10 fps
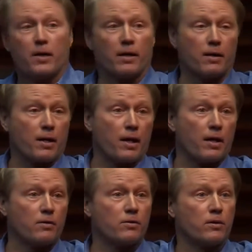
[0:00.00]
Uh,
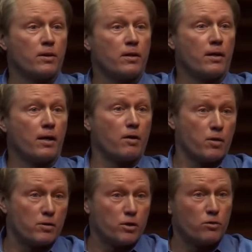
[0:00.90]
and uh,
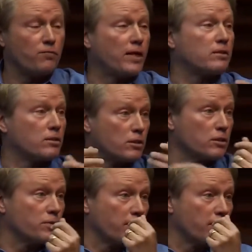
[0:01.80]
when you do divestitures,